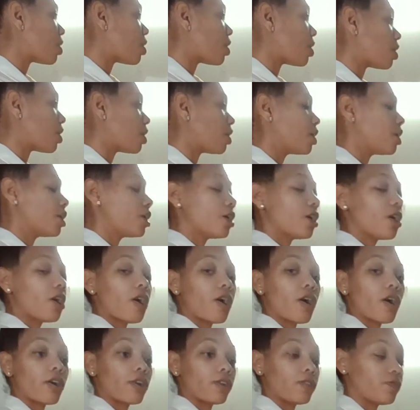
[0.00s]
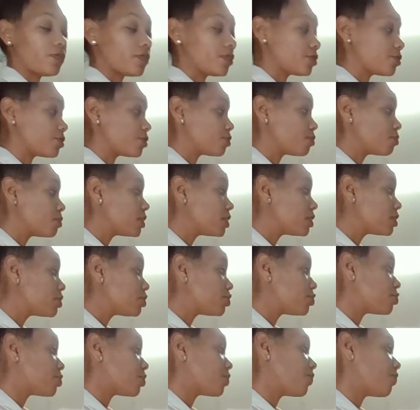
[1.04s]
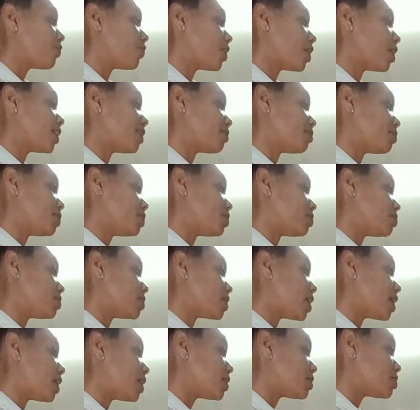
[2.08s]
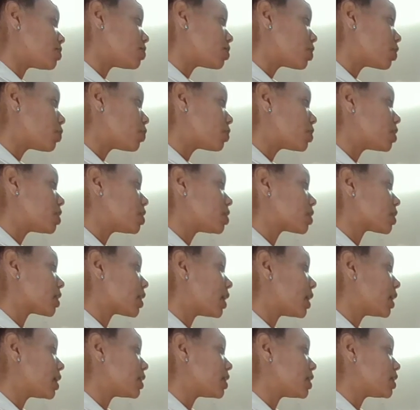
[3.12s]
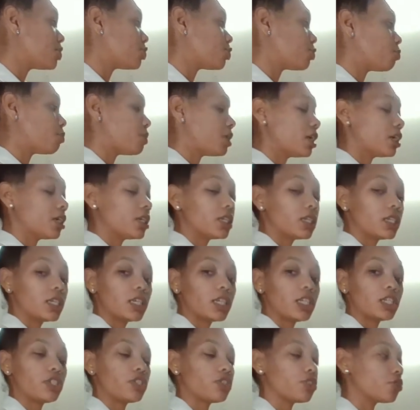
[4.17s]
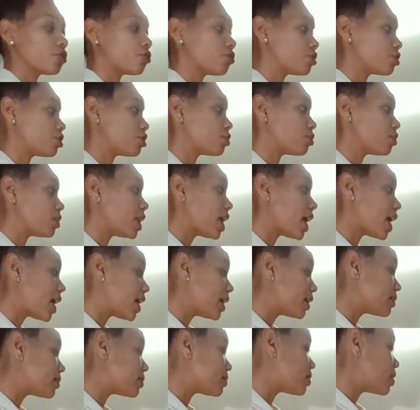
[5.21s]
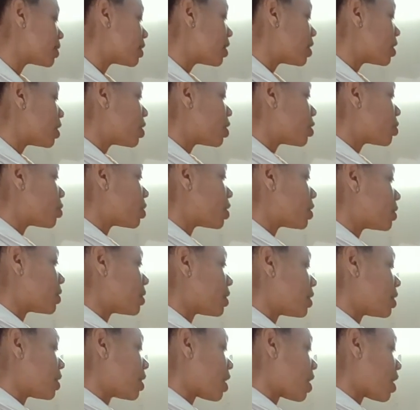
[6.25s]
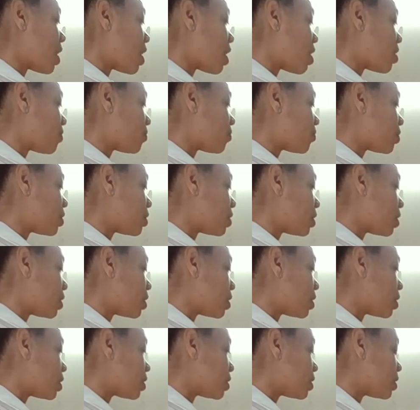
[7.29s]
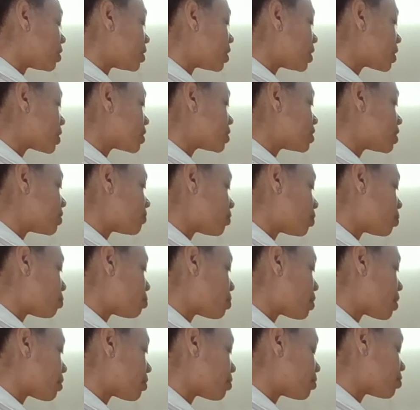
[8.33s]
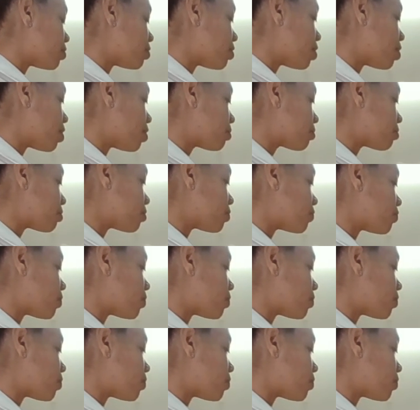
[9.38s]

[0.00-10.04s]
are artificial sweeteners. You can find them in your diet sodas, candies, your baked goods, your Crystal Lights. They have a negative impact on your health as